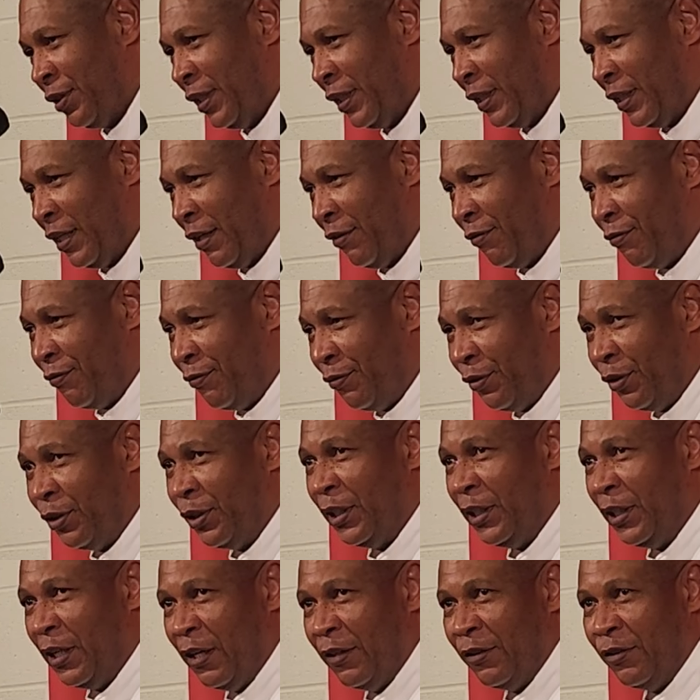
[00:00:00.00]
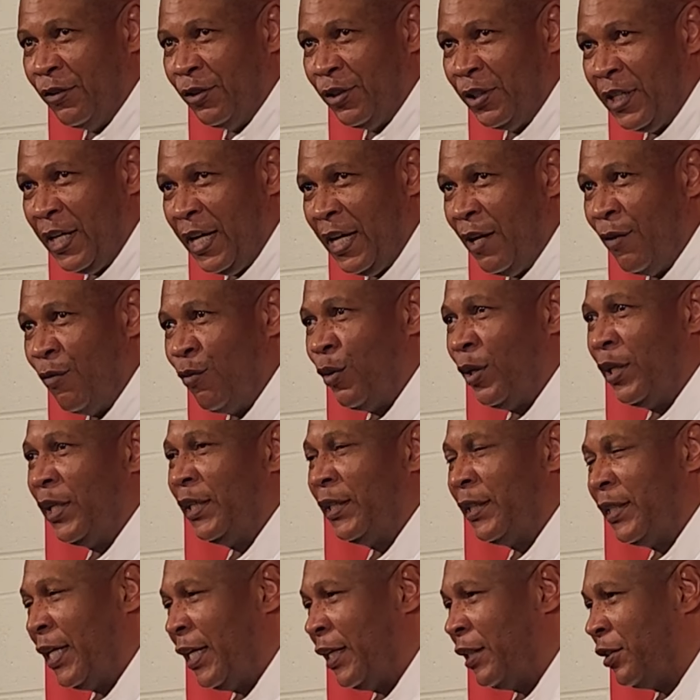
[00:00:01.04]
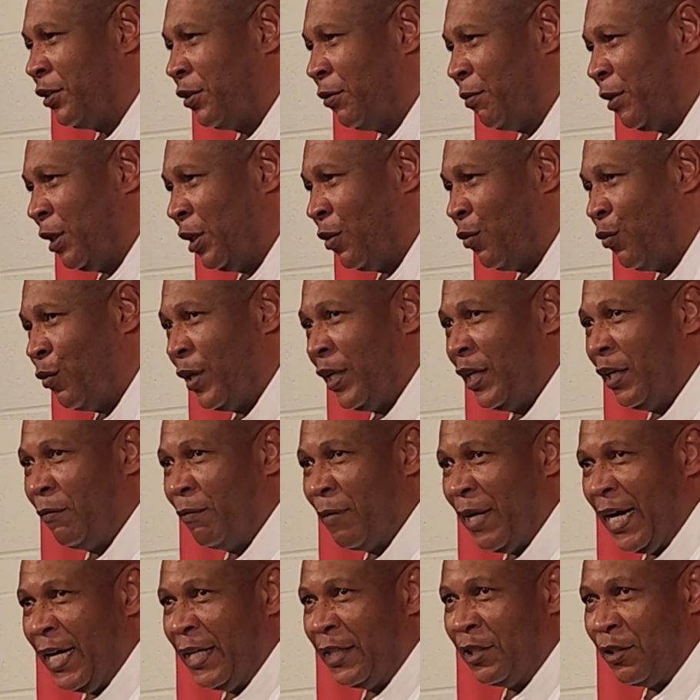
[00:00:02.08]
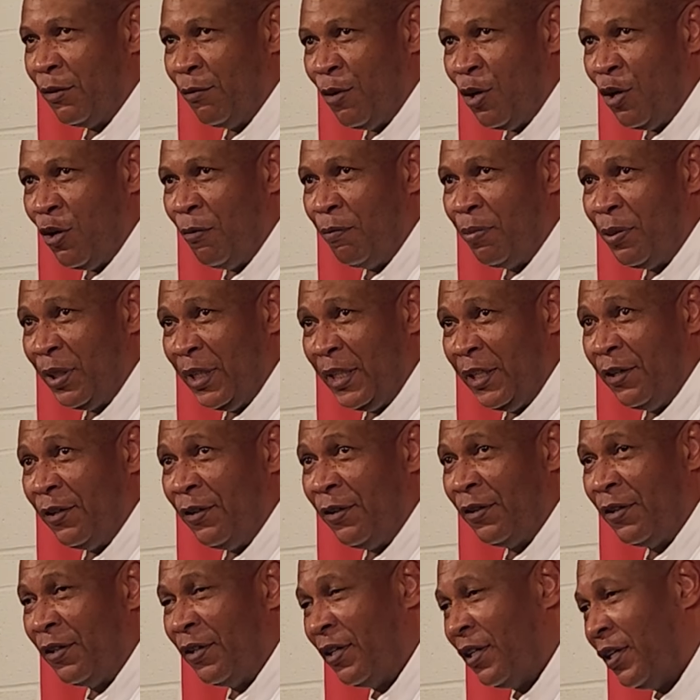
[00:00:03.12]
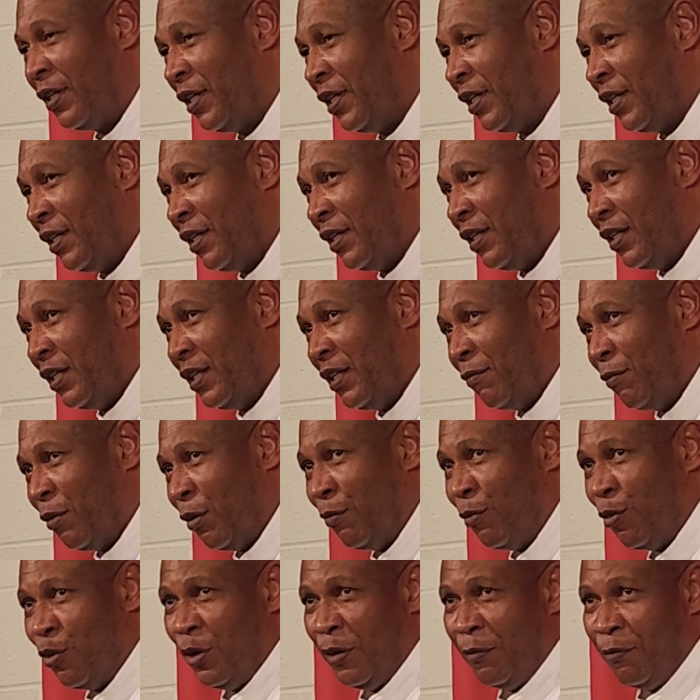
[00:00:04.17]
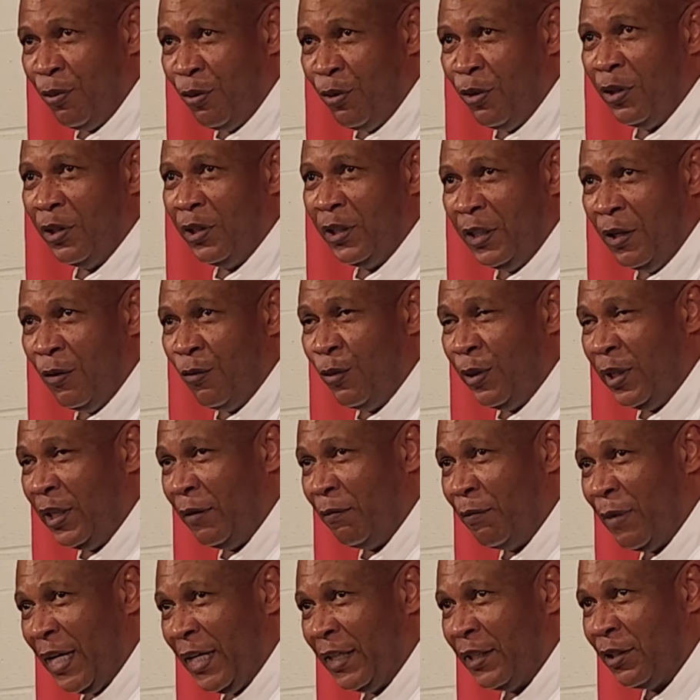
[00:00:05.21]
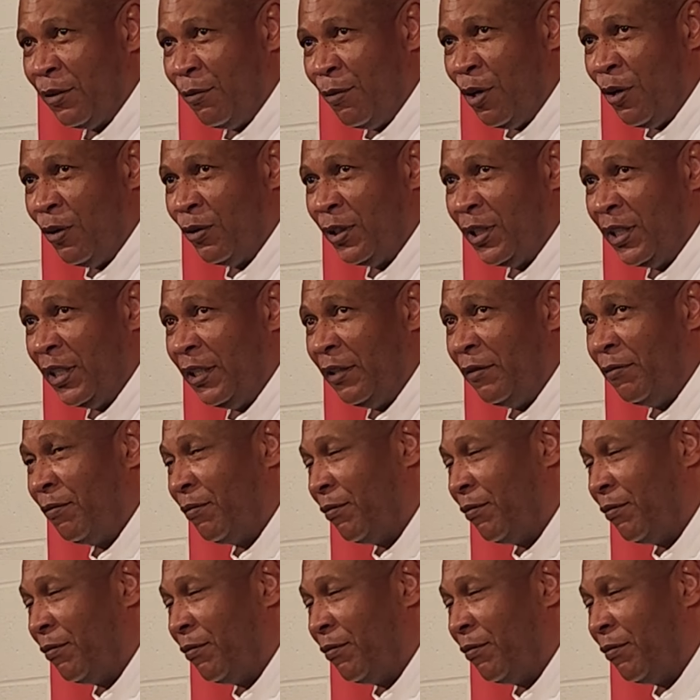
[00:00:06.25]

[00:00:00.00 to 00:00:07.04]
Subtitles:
that they fully understand what it takes to be a winning basketball player, but more importantly, a winning basketball team.